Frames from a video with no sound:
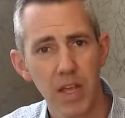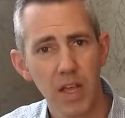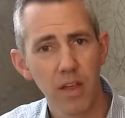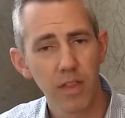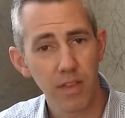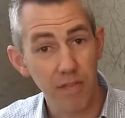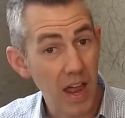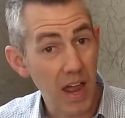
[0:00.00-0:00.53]

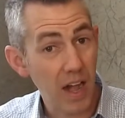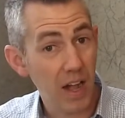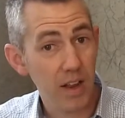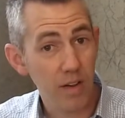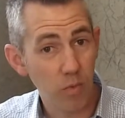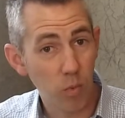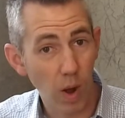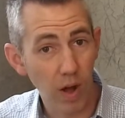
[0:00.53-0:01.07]
The vanity
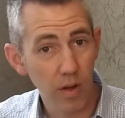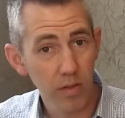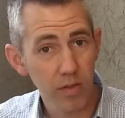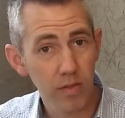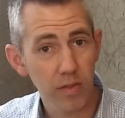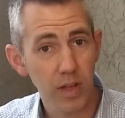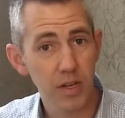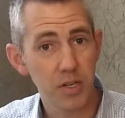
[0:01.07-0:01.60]
of wealth
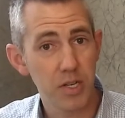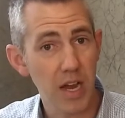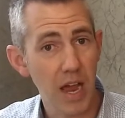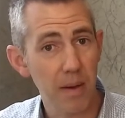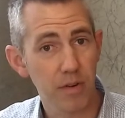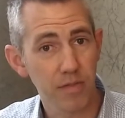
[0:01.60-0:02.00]
in chapter